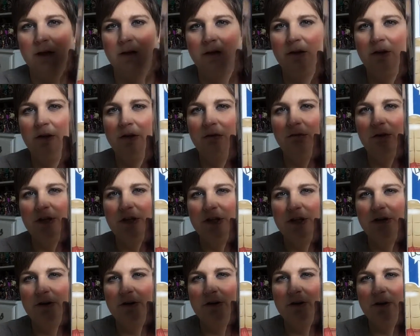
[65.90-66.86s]
The
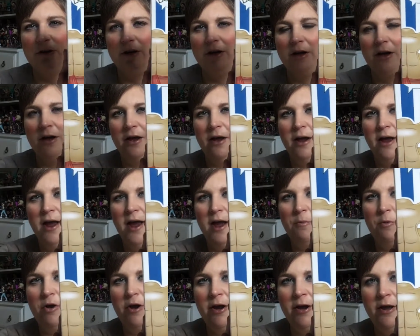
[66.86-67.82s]
original
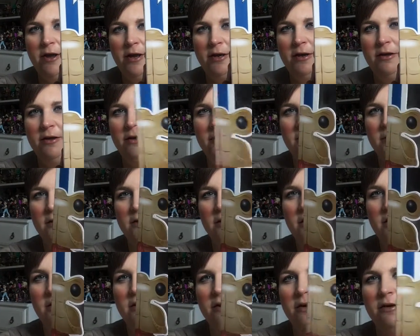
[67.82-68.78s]
Hammerhead
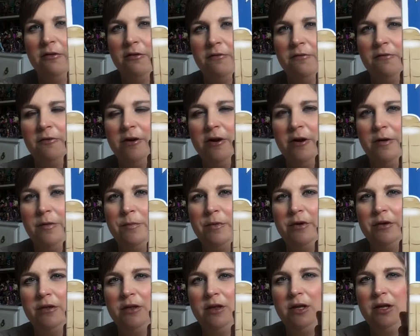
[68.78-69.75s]

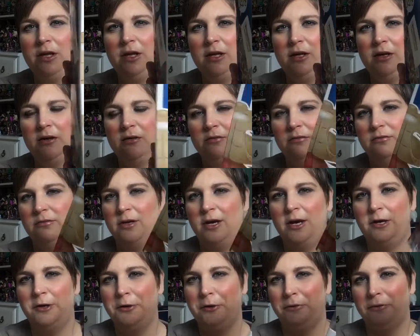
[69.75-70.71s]
from the,
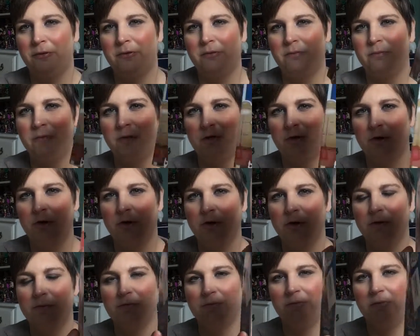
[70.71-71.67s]
I don't know,
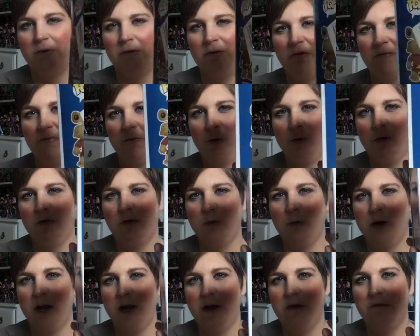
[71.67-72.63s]
third, fourth
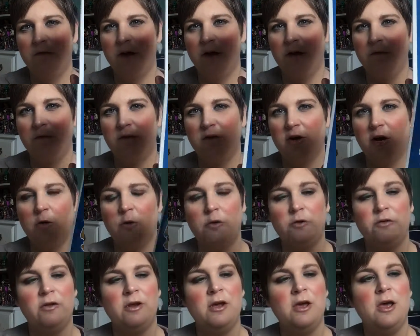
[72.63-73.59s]
wave of Star
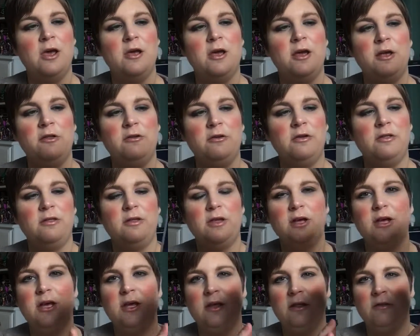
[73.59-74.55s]
Wars. As you can
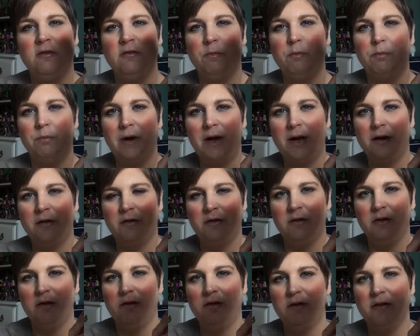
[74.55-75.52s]
see, his box
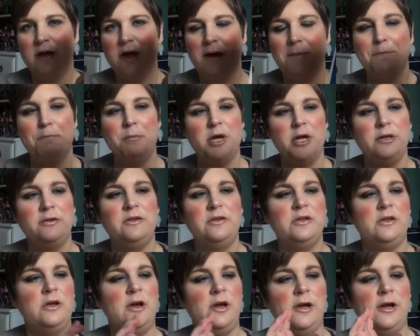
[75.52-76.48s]
is not
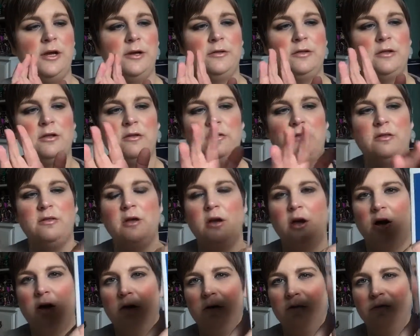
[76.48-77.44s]
mint. Uh, this
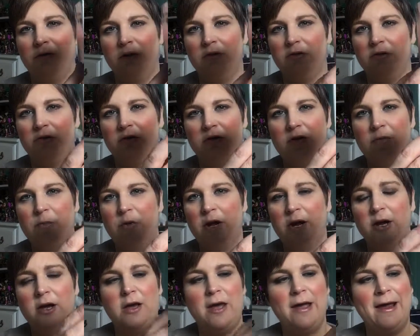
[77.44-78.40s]
are These are some
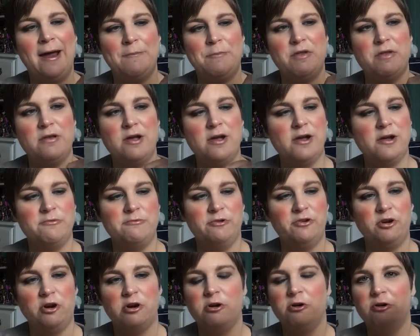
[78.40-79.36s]
like Amazon
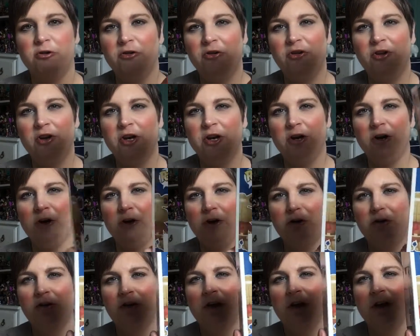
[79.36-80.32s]
return
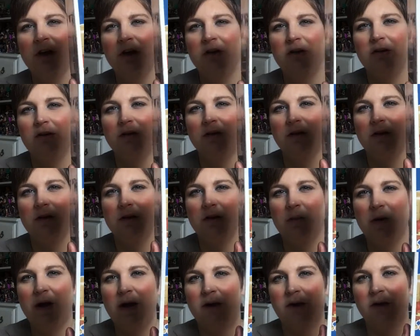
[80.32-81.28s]
stickers. You can see on
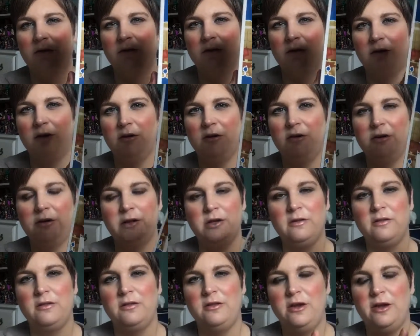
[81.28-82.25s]
the back it's got all of
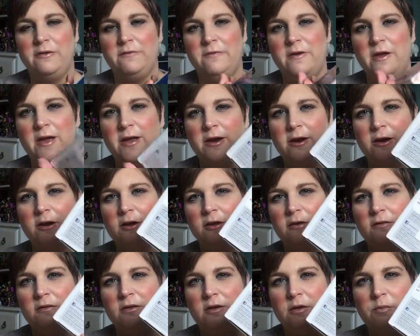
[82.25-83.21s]
this stuff and it
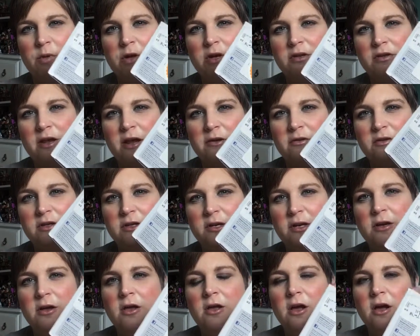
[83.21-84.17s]
is a bit
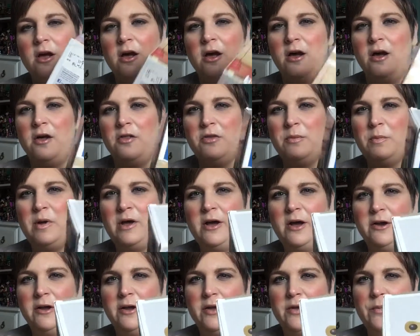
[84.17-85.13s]
dented on the
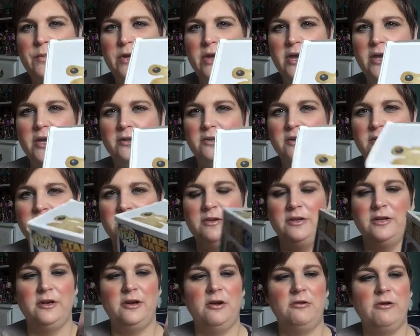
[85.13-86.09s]
bottom and
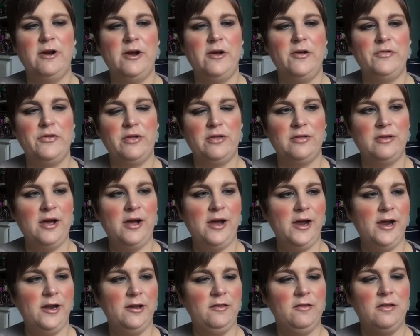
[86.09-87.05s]
dented around the
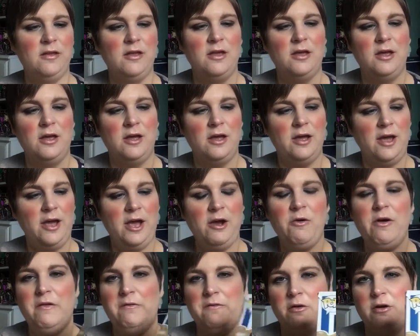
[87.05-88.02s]
sides.
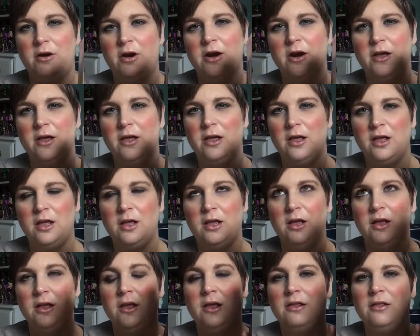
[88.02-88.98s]
However,
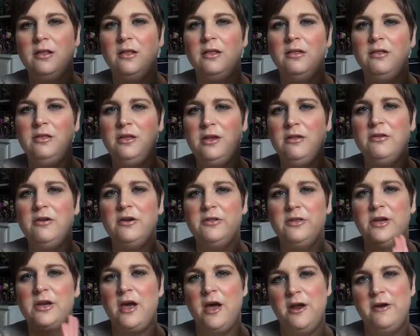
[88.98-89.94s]
these are
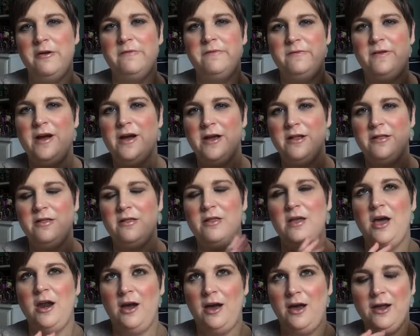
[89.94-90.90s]
the kind of finds
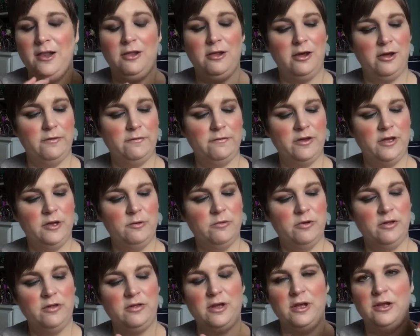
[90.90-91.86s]
that I love. He
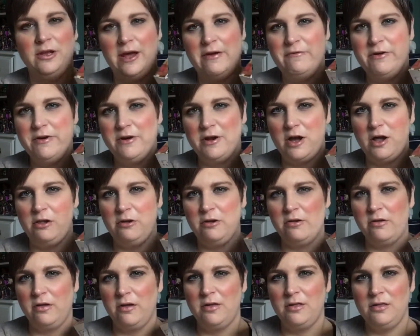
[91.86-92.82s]
was
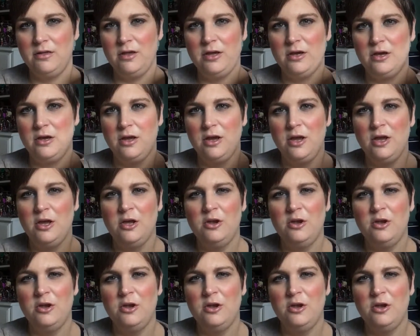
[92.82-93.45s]
$11. I think